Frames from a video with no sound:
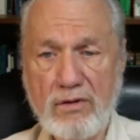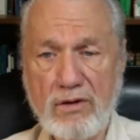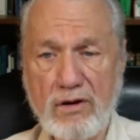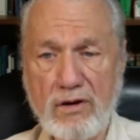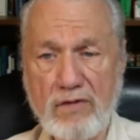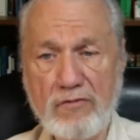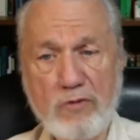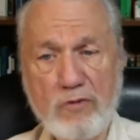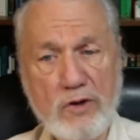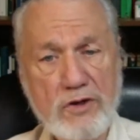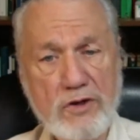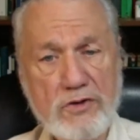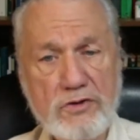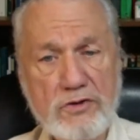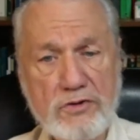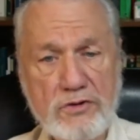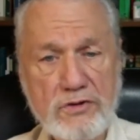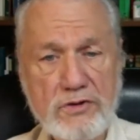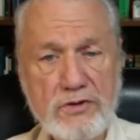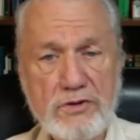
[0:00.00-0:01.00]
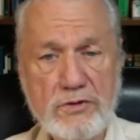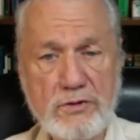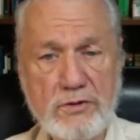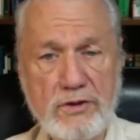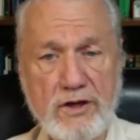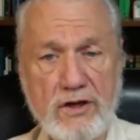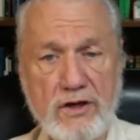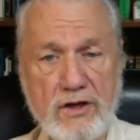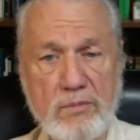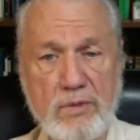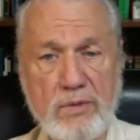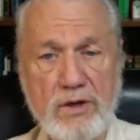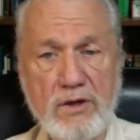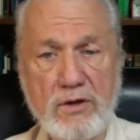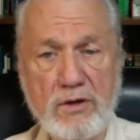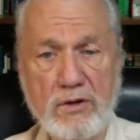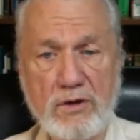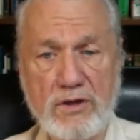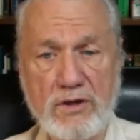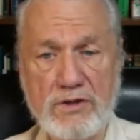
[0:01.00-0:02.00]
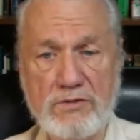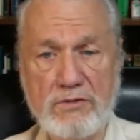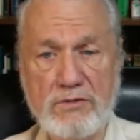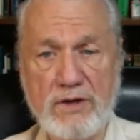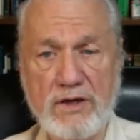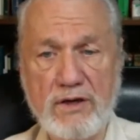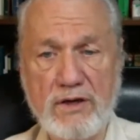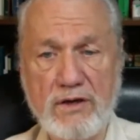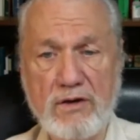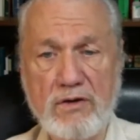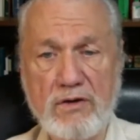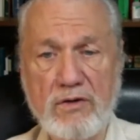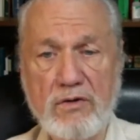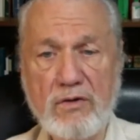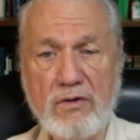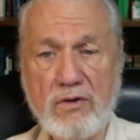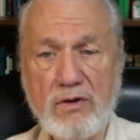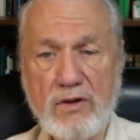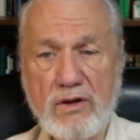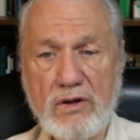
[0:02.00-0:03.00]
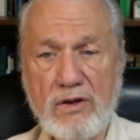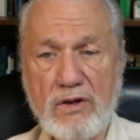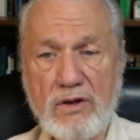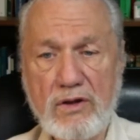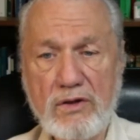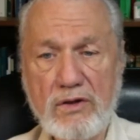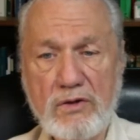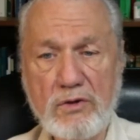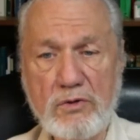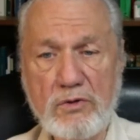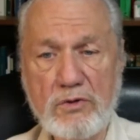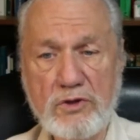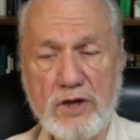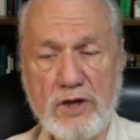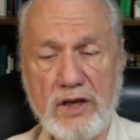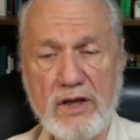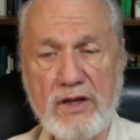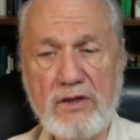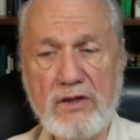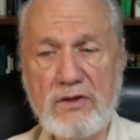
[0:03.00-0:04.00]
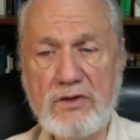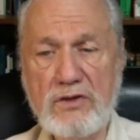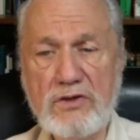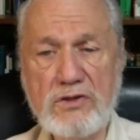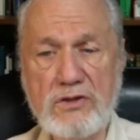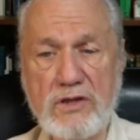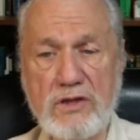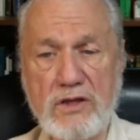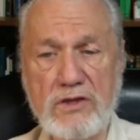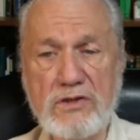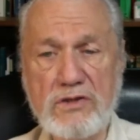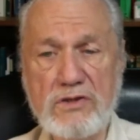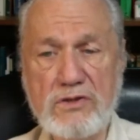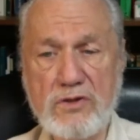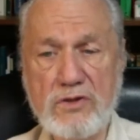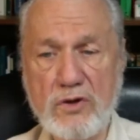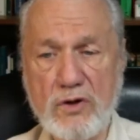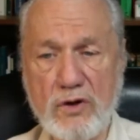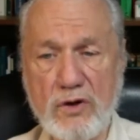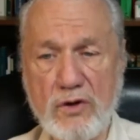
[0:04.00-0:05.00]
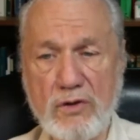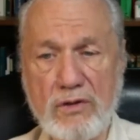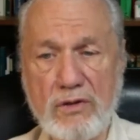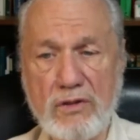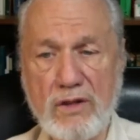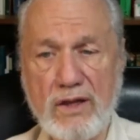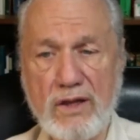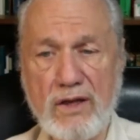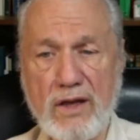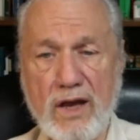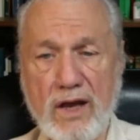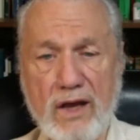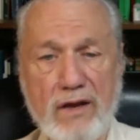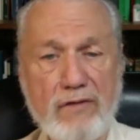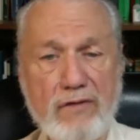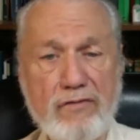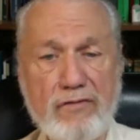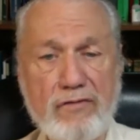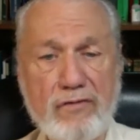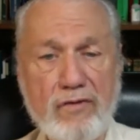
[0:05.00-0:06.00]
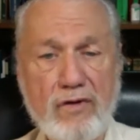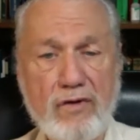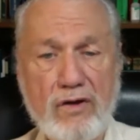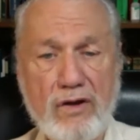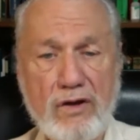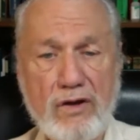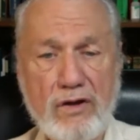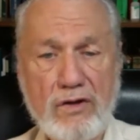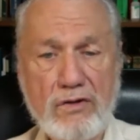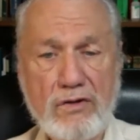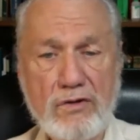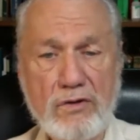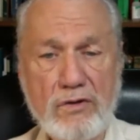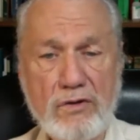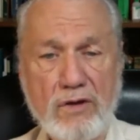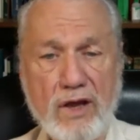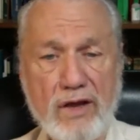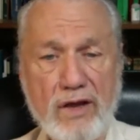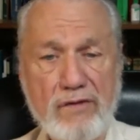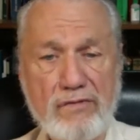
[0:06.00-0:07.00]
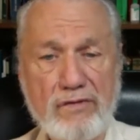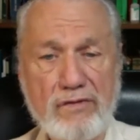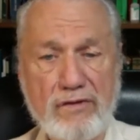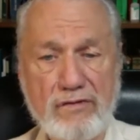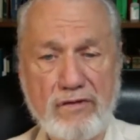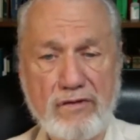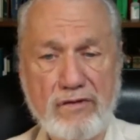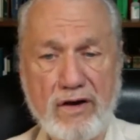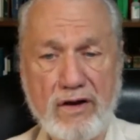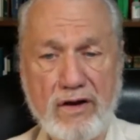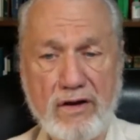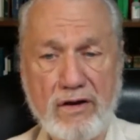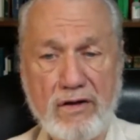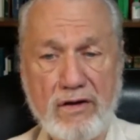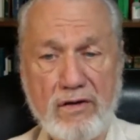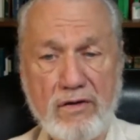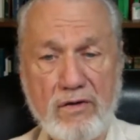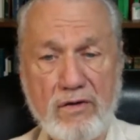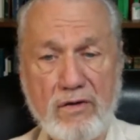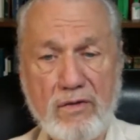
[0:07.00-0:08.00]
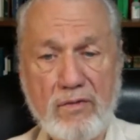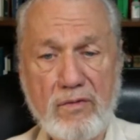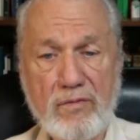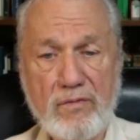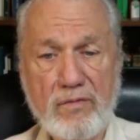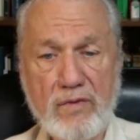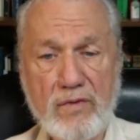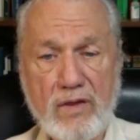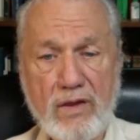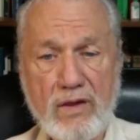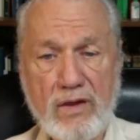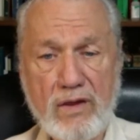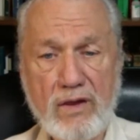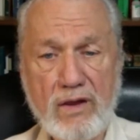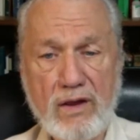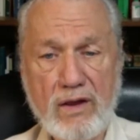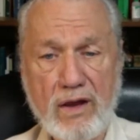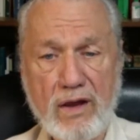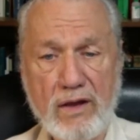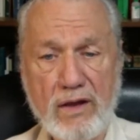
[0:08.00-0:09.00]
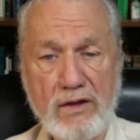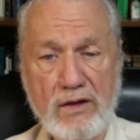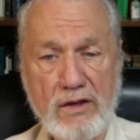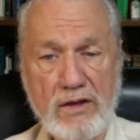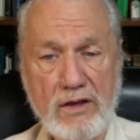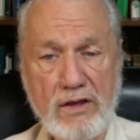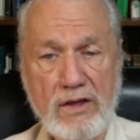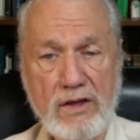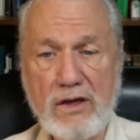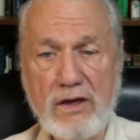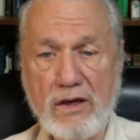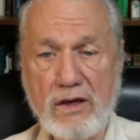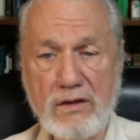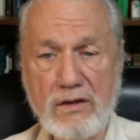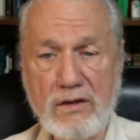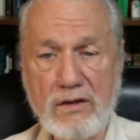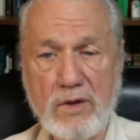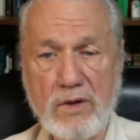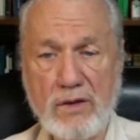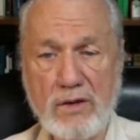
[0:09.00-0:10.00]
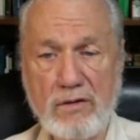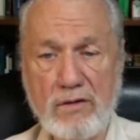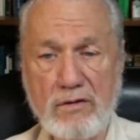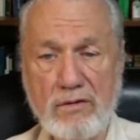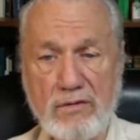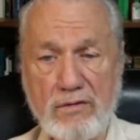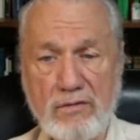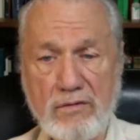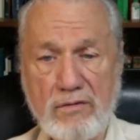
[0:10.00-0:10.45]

of which Sri Aurobindo has written, to change this earthly life to life divine. And he and the mother